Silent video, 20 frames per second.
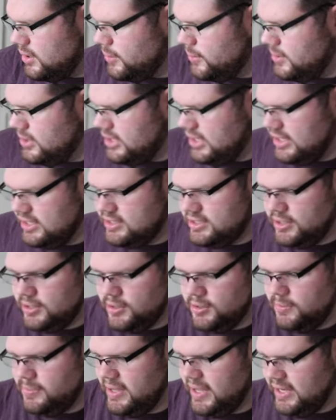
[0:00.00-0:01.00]
We need
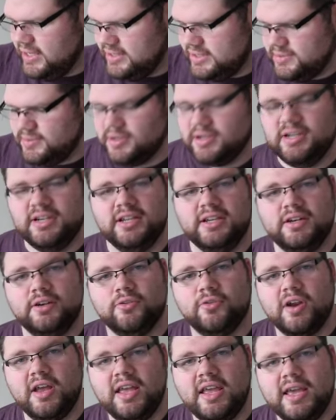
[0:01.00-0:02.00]
two paints. We're going to need
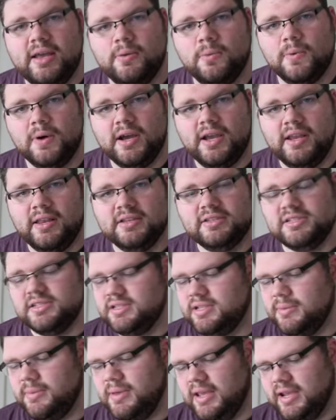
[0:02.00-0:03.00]
gray and white. This
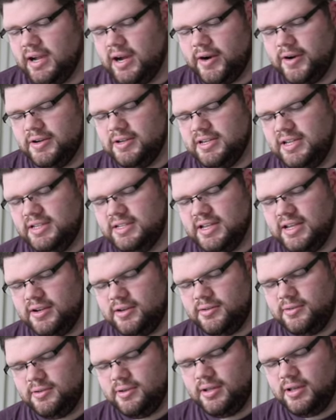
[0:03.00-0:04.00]
is to make our
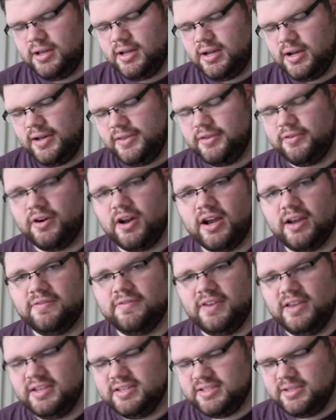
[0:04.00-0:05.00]
detail on the rock
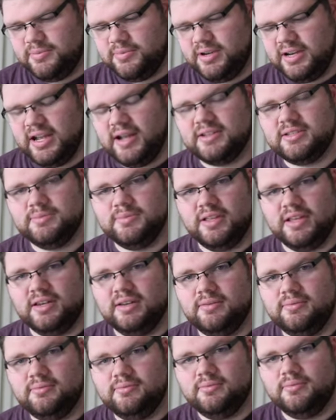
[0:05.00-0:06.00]
face, to bring out some of
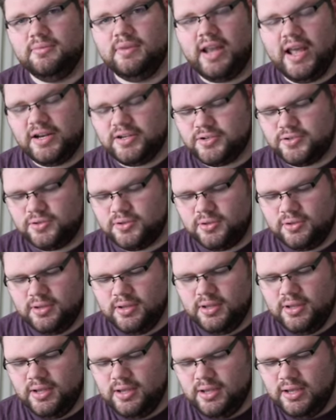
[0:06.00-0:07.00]
that natural
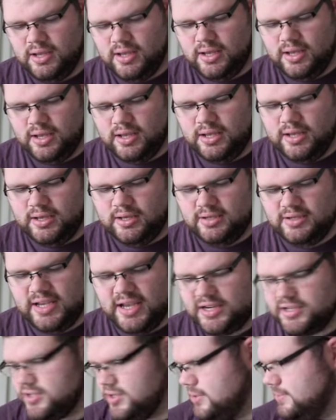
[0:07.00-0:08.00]

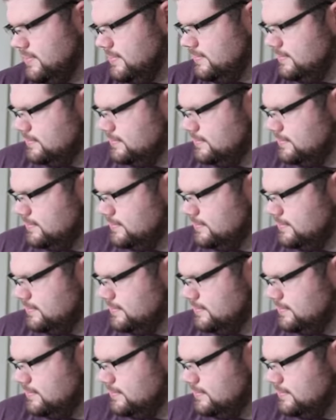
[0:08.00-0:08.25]
texture.